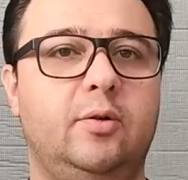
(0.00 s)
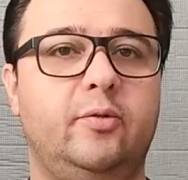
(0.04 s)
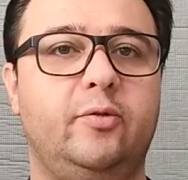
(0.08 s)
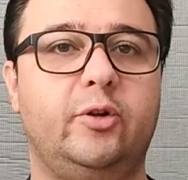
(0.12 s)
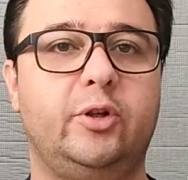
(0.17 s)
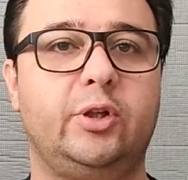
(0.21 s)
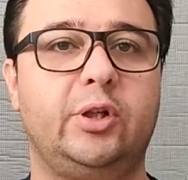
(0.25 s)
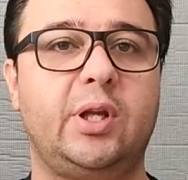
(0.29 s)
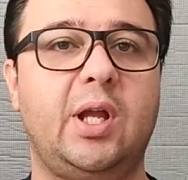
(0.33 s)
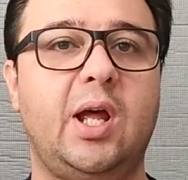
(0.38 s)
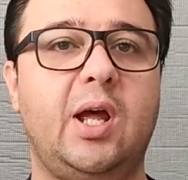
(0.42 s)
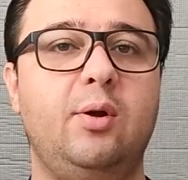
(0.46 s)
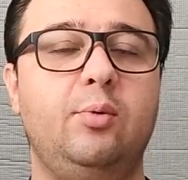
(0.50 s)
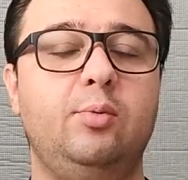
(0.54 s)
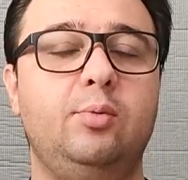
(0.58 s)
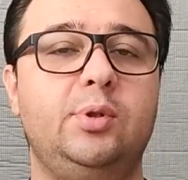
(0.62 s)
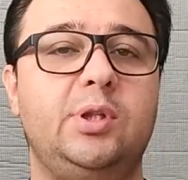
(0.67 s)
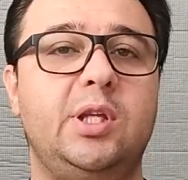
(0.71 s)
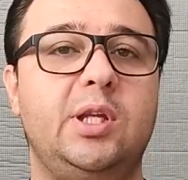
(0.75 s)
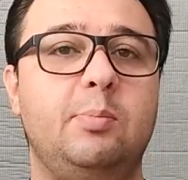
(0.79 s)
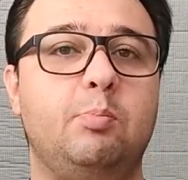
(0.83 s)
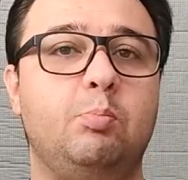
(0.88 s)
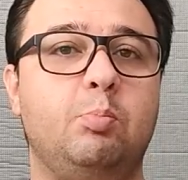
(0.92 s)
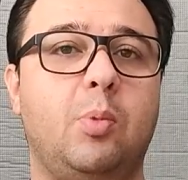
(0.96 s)
For now,
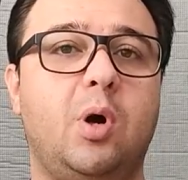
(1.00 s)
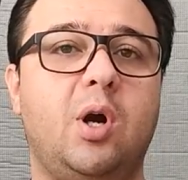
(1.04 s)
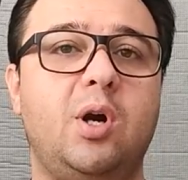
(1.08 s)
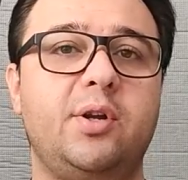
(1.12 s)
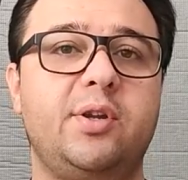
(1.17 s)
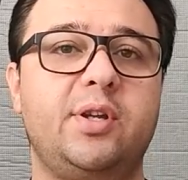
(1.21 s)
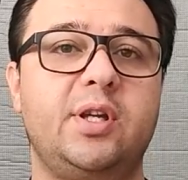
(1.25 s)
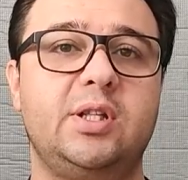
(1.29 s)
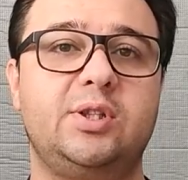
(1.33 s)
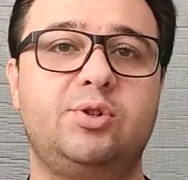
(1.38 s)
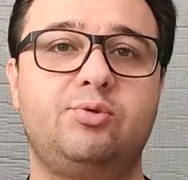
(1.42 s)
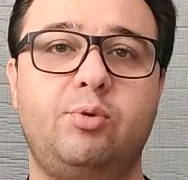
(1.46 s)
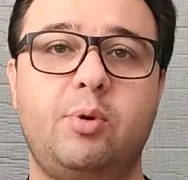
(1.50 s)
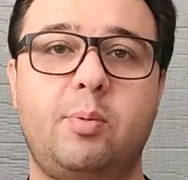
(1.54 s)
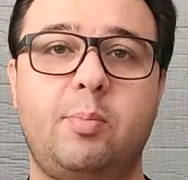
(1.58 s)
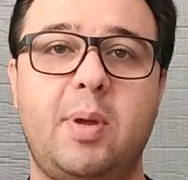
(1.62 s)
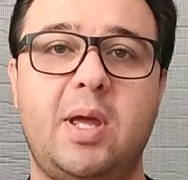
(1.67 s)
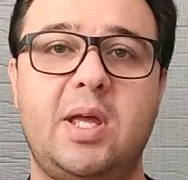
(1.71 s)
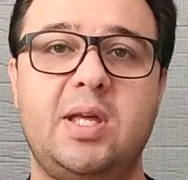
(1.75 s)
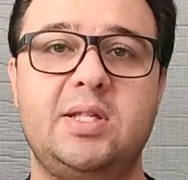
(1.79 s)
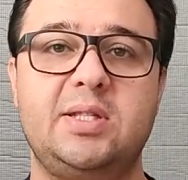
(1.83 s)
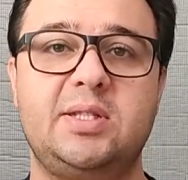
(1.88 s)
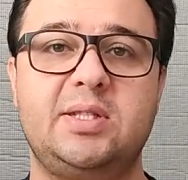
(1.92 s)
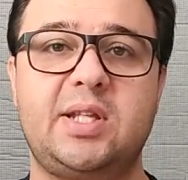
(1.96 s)
the market
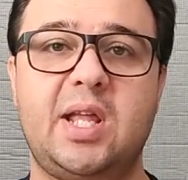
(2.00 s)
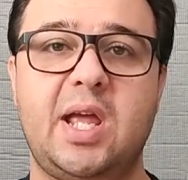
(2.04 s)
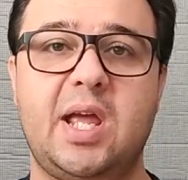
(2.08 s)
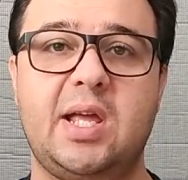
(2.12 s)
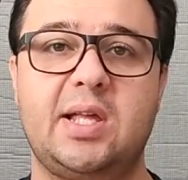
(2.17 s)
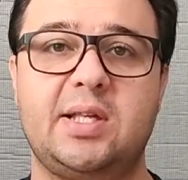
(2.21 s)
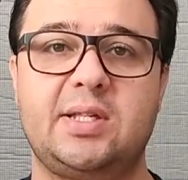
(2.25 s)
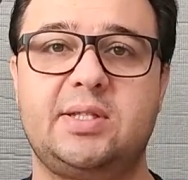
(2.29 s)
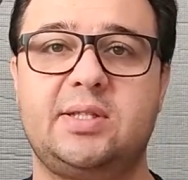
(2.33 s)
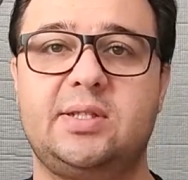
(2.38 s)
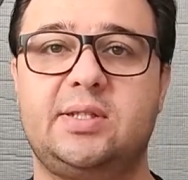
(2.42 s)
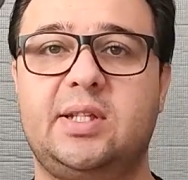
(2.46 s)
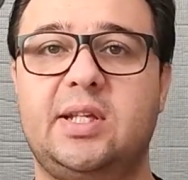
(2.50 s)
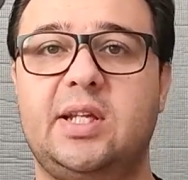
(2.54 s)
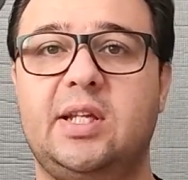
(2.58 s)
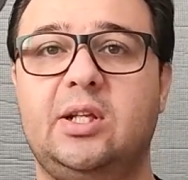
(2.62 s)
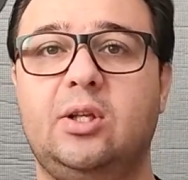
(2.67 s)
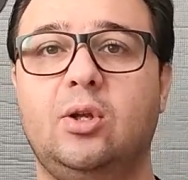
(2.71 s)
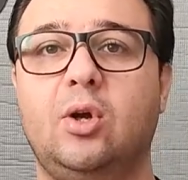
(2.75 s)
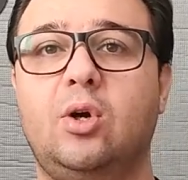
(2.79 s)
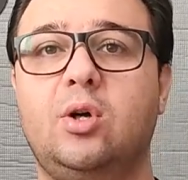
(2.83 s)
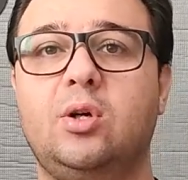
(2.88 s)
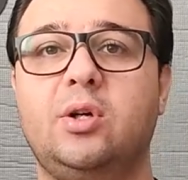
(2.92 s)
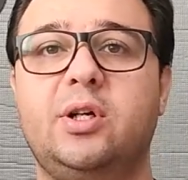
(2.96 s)
remains tense. The
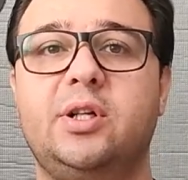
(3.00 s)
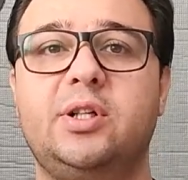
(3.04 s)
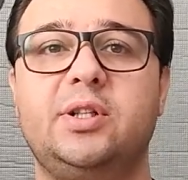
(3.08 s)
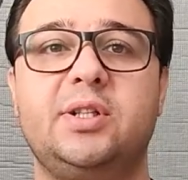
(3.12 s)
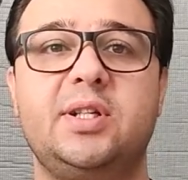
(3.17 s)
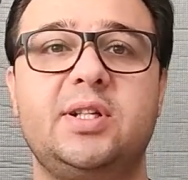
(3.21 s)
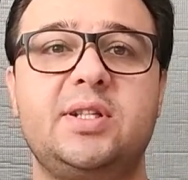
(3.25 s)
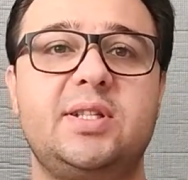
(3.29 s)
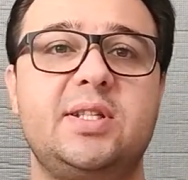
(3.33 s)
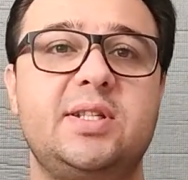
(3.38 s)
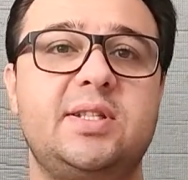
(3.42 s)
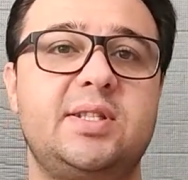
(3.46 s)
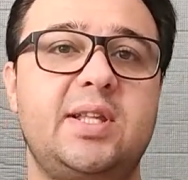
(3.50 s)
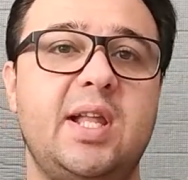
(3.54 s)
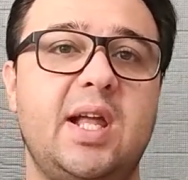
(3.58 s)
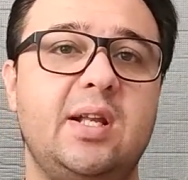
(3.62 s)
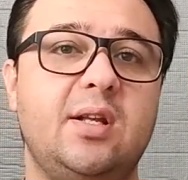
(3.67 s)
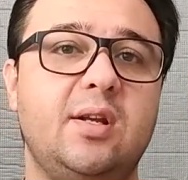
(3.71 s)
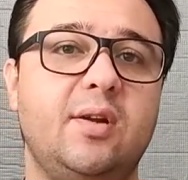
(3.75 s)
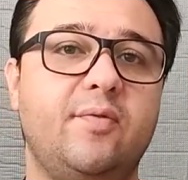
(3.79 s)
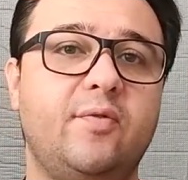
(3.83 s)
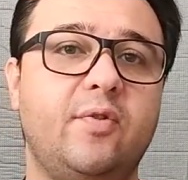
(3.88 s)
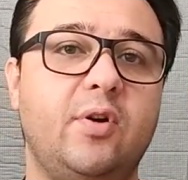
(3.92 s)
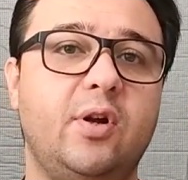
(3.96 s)
longer this
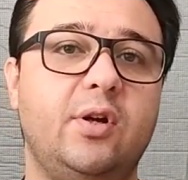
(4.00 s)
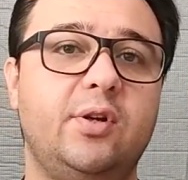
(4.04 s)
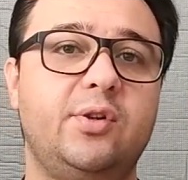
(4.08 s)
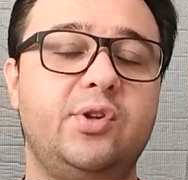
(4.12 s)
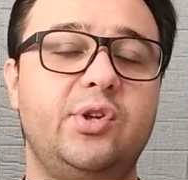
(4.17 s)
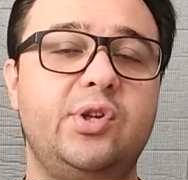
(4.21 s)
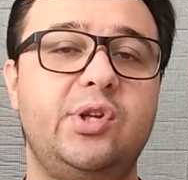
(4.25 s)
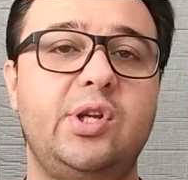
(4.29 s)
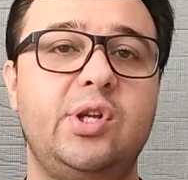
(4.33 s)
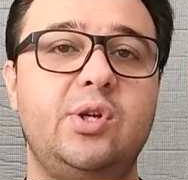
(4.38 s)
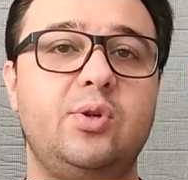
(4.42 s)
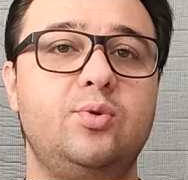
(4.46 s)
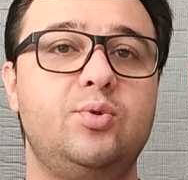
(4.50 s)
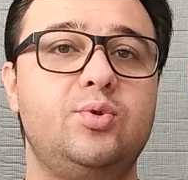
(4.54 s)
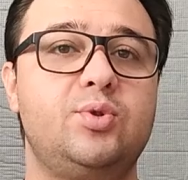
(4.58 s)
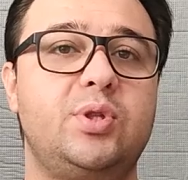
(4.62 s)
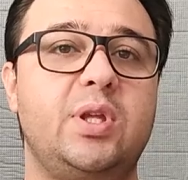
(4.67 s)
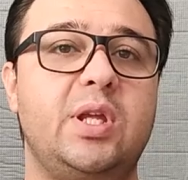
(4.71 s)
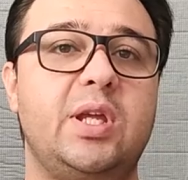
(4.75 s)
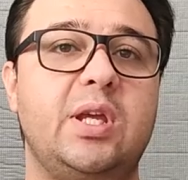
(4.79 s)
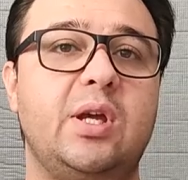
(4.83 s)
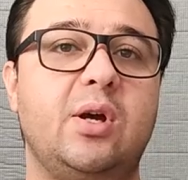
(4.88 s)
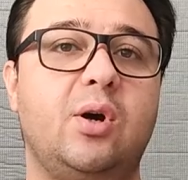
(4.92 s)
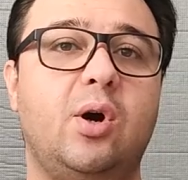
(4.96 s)
standoff continues,
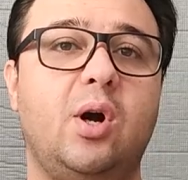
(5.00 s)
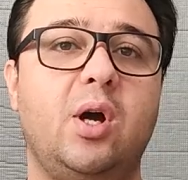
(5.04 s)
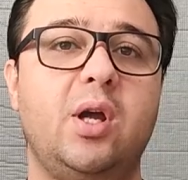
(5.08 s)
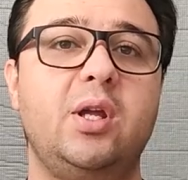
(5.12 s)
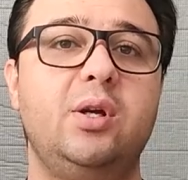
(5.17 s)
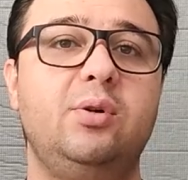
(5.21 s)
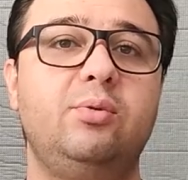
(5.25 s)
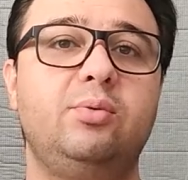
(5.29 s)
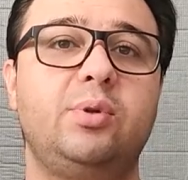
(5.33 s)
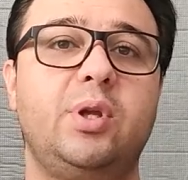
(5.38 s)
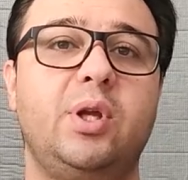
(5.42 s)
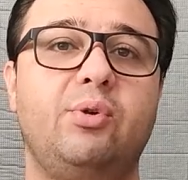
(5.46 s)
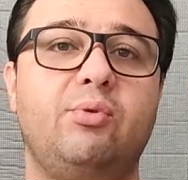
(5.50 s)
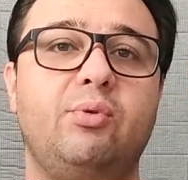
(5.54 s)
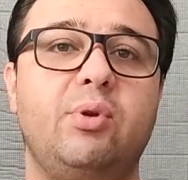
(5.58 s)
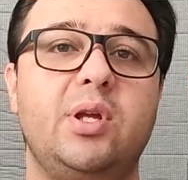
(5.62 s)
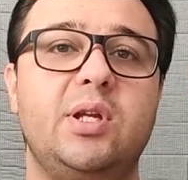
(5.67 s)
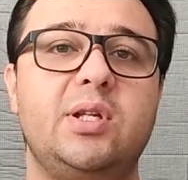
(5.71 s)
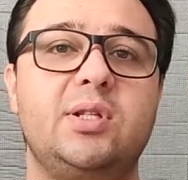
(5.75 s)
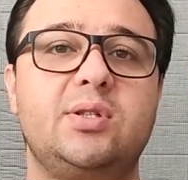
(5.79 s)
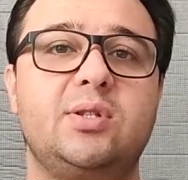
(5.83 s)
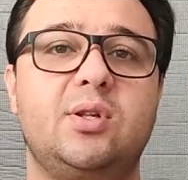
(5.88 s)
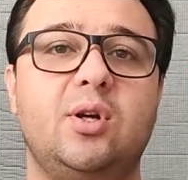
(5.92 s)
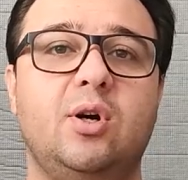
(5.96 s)
the higher the
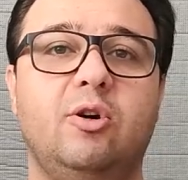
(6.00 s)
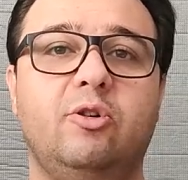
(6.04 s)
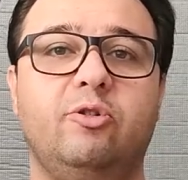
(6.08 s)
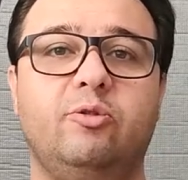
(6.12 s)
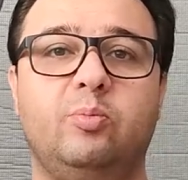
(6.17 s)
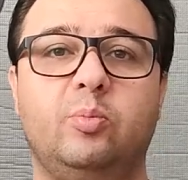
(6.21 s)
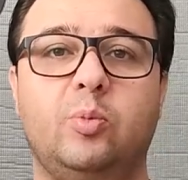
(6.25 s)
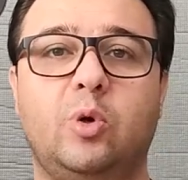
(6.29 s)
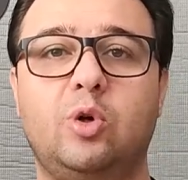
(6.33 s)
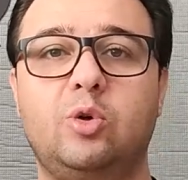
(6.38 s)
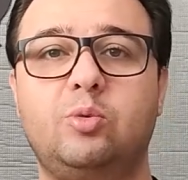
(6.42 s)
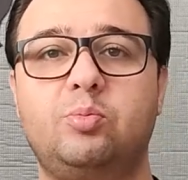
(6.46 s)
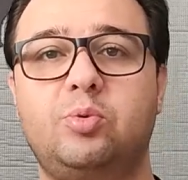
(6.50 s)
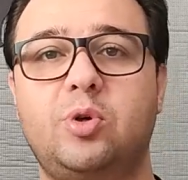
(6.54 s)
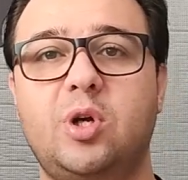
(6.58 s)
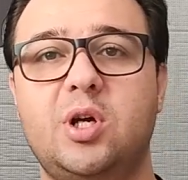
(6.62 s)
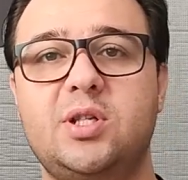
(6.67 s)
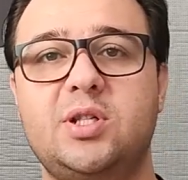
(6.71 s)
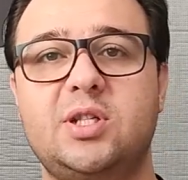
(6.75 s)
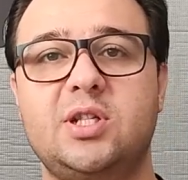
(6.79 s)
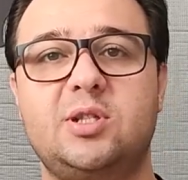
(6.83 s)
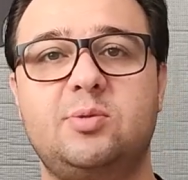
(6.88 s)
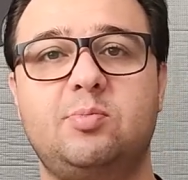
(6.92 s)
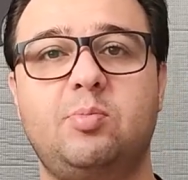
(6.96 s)
risk of more
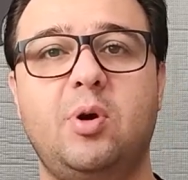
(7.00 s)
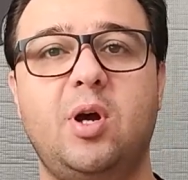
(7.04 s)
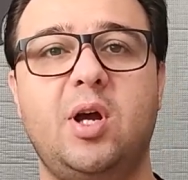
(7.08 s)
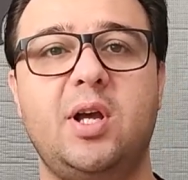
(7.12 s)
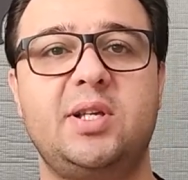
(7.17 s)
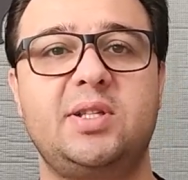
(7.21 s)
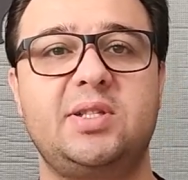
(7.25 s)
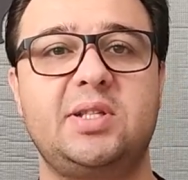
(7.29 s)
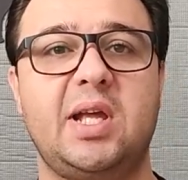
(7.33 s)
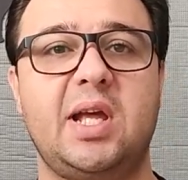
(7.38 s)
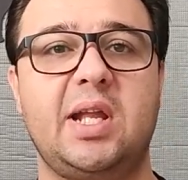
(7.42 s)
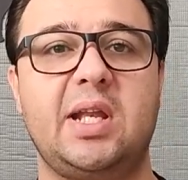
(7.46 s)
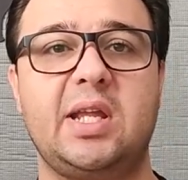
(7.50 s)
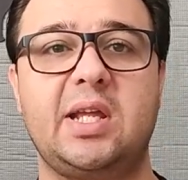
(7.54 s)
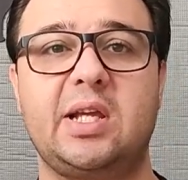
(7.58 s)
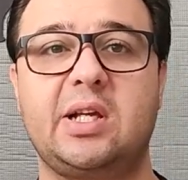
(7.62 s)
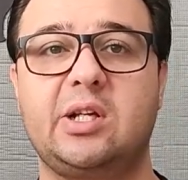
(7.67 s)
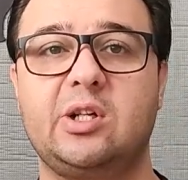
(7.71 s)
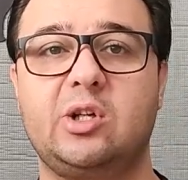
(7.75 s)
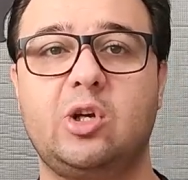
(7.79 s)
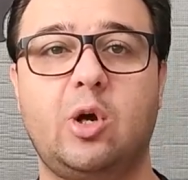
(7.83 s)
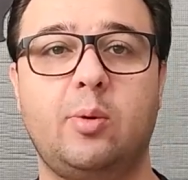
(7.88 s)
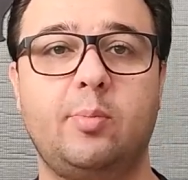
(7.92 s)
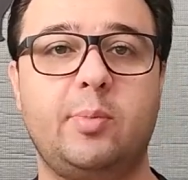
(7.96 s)
price spikes and
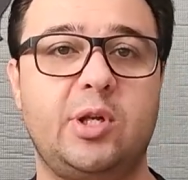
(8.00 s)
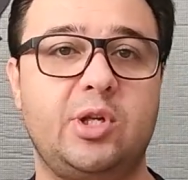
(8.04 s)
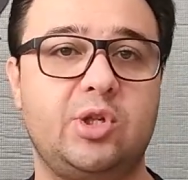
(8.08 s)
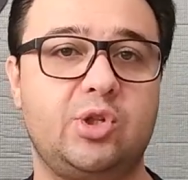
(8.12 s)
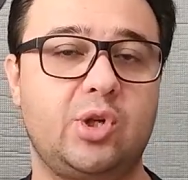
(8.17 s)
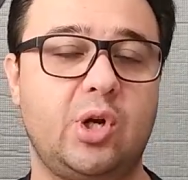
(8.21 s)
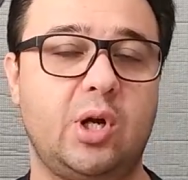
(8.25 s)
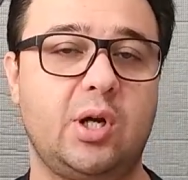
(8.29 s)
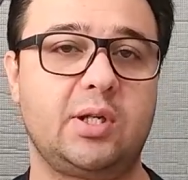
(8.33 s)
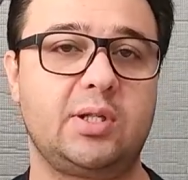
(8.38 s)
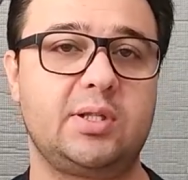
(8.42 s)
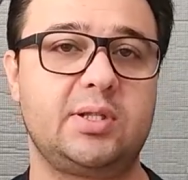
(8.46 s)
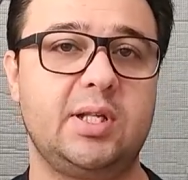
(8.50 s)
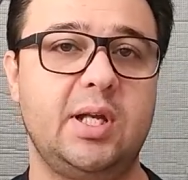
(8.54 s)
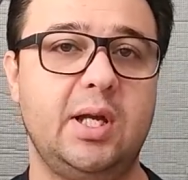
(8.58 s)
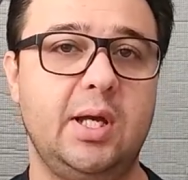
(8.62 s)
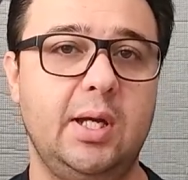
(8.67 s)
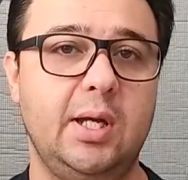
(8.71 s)
economic shocks.